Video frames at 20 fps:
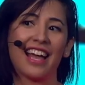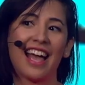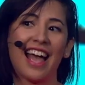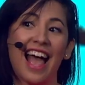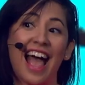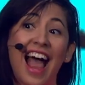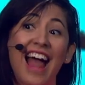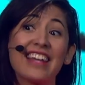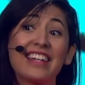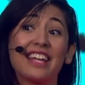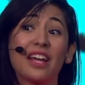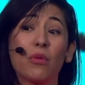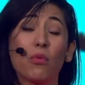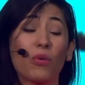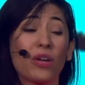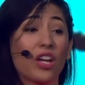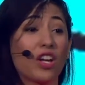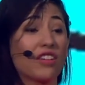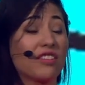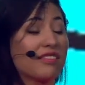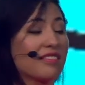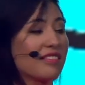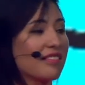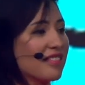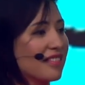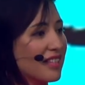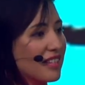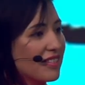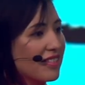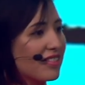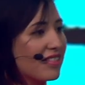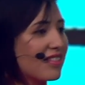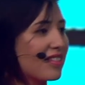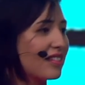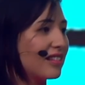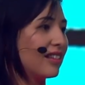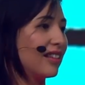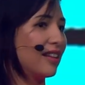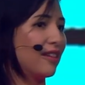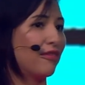And yet we
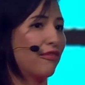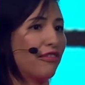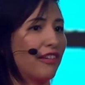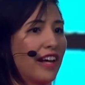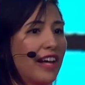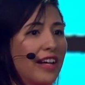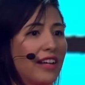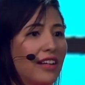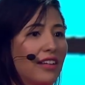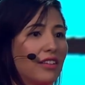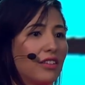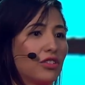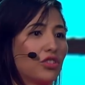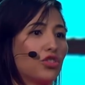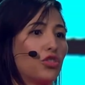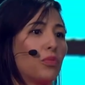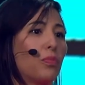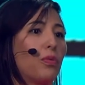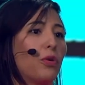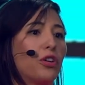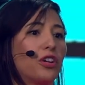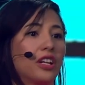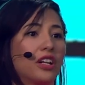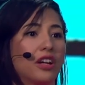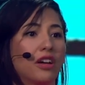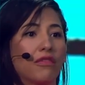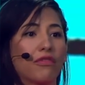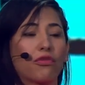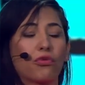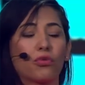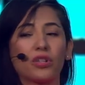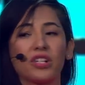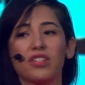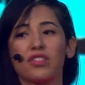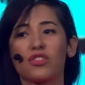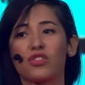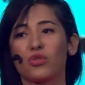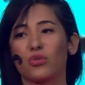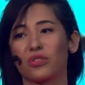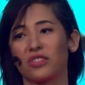consistently fail to put enough
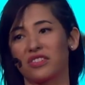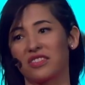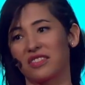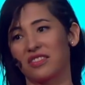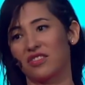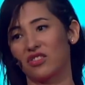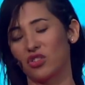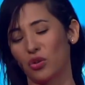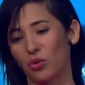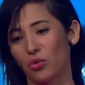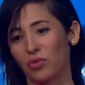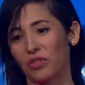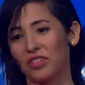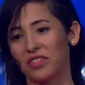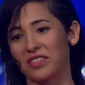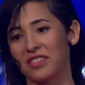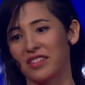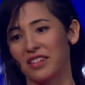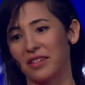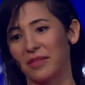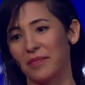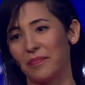resources towards it.